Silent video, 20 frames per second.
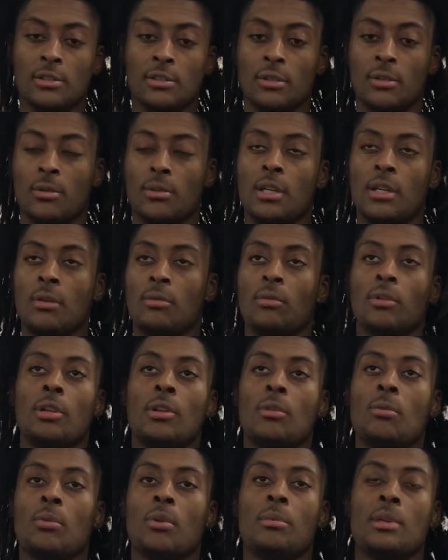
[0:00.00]
So he didn't
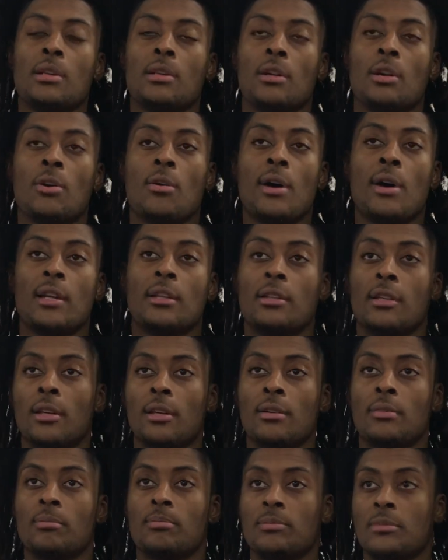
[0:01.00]
really want me to go out
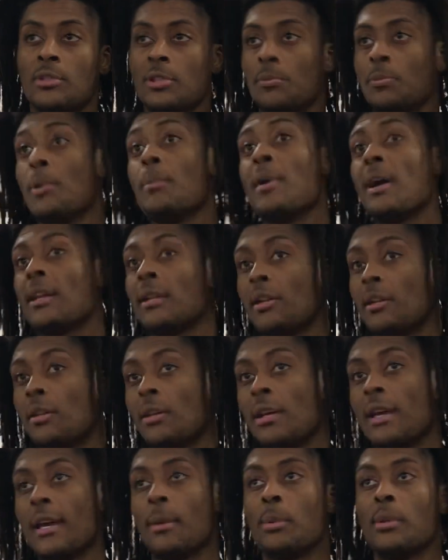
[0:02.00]
there, just put me out there in the
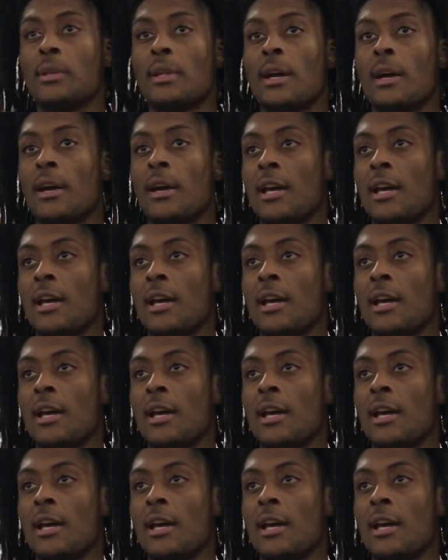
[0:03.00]
game without